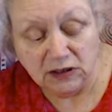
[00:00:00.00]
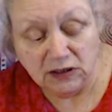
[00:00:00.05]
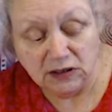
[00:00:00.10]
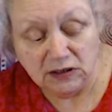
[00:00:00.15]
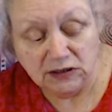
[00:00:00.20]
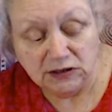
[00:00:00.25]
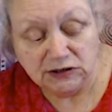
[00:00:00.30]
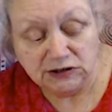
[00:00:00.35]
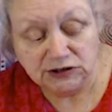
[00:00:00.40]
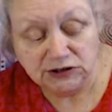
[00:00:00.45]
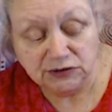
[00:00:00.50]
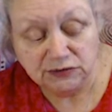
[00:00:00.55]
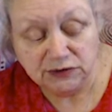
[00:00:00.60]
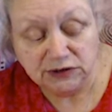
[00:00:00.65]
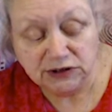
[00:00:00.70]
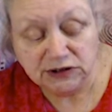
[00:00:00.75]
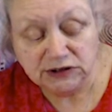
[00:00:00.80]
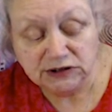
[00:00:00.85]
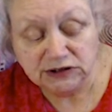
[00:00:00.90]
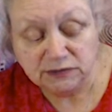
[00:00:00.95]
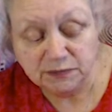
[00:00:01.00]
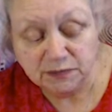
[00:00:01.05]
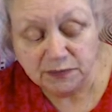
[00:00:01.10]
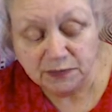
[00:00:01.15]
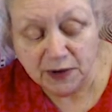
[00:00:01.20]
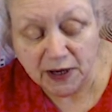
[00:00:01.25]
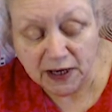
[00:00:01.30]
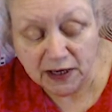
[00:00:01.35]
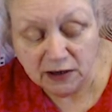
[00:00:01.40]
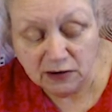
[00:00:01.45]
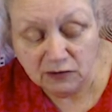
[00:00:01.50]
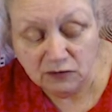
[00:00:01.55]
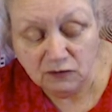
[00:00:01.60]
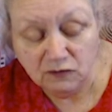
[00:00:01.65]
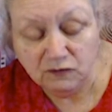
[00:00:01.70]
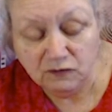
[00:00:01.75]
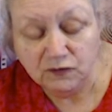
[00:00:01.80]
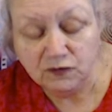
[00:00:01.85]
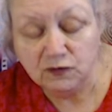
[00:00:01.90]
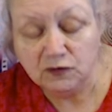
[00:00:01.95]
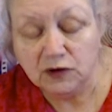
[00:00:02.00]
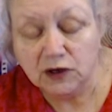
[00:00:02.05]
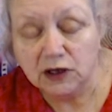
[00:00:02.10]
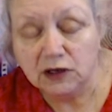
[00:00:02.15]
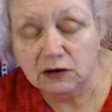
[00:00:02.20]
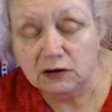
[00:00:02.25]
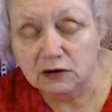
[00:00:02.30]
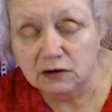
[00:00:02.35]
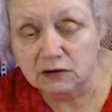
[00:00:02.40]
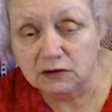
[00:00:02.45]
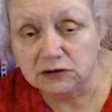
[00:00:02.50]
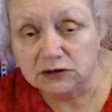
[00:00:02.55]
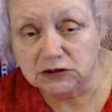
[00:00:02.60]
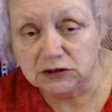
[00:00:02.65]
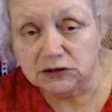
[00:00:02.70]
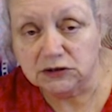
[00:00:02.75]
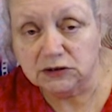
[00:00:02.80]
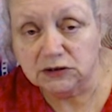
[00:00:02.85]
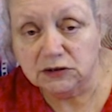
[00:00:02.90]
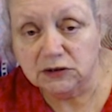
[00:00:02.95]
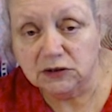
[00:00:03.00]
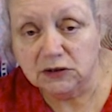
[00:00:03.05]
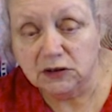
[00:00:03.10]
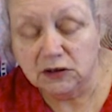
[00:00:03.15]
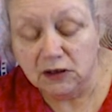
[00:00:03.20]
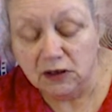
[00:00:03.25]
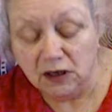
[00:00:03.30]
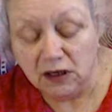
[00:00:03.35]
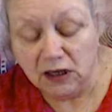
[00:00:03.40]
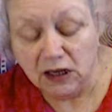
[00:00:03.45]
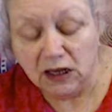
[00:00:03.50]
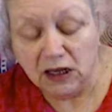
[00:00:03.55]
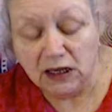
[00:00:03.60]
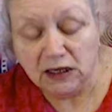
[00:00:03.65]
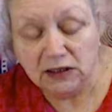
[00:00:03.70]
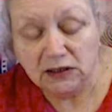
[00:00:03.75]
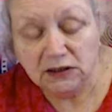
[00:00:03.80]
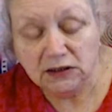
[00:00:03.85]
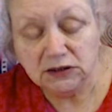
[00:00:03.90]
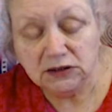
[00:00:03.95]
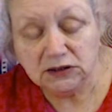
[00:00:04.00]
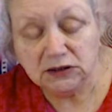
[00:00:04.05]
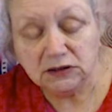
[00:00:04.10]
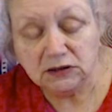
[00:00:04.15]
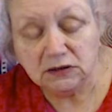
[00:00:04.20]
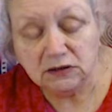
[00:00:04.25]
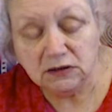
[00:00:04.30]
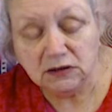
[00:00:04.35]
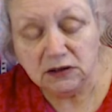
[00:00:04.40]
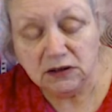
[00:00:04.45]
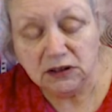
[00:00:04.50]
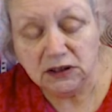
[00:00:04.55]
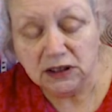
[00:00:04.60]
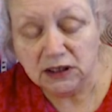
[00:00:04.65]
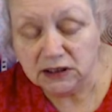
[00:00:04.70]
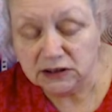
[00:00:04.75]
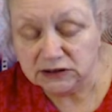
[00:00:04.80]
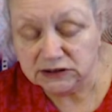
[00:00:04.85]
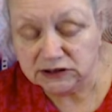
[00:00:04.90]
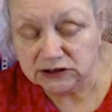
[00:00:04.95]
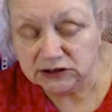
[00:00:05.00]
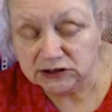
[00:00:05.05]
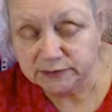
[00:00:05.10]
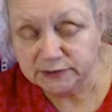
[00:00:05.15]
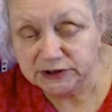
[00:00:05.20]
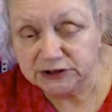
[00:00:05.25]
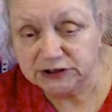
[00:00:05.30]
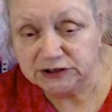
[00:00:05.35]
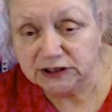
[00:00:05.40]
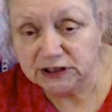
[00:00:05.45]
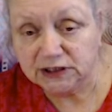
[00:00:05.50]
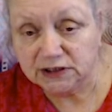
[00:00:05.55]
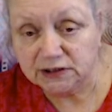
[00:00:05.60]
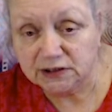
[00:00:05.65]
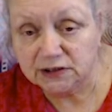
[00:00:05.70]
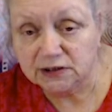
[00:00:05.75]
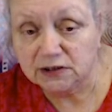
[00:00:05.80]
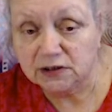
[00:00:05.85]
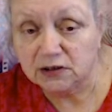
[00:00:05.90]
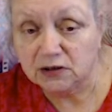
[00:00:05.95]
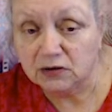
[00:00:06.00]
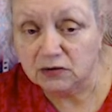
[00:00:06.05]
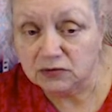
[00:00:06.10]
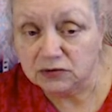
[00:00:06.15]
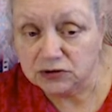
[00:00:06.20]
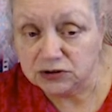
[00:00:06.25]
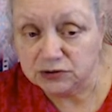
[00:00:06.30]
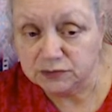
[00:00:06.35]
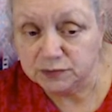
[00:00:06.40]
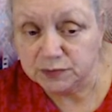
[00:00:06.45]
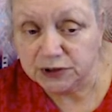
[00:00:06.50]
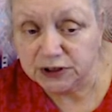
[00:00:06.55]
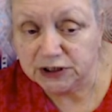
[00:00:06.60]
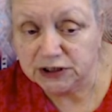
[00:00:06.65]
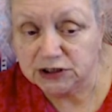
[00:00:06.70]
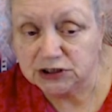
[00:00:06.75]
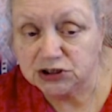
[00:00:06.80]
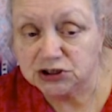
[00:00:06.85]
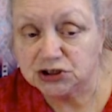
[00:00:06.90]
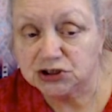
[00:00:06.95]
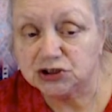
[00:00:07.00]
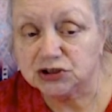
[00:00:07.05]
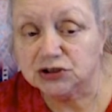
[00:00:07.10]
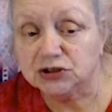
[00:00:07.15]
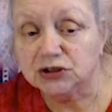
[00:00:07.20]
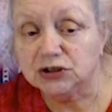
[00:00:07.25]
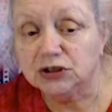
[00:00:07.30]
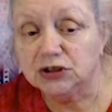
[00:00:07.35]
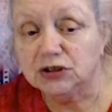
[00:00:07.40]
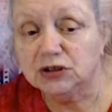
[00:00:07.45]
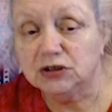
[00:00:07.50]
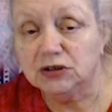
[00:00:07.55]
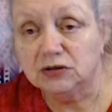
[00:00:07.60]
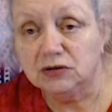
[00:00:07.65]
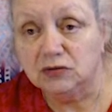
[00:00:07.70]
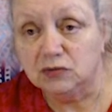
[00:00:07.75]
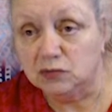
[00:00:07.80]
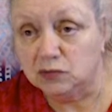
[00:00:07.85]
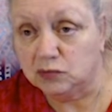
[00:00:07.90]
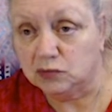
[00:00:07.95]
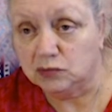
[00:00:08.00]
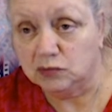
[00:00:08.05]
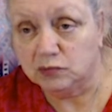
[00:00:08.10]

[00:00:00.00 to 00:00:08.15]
So it's a powerful card, and it has to be said that contemplation or